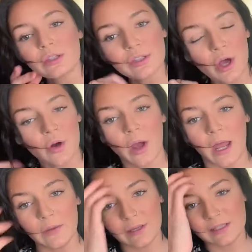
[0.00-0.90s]
So
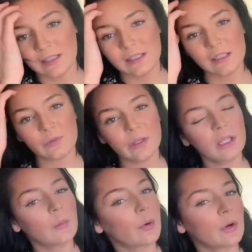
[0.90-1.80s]
anyways, this is the really
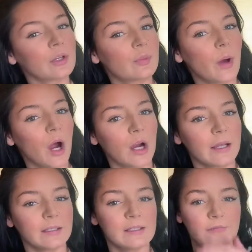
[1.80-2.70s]
important part,
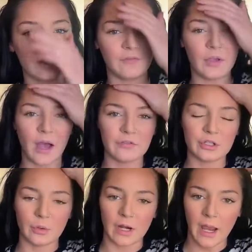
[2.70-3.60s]
at least for if you have
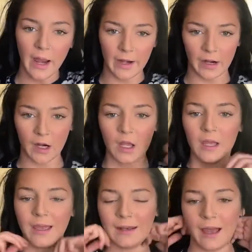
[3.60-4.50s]
short hair,
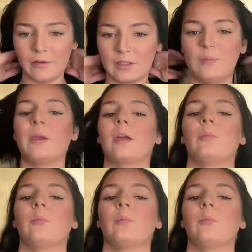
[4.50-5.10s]
and how to make it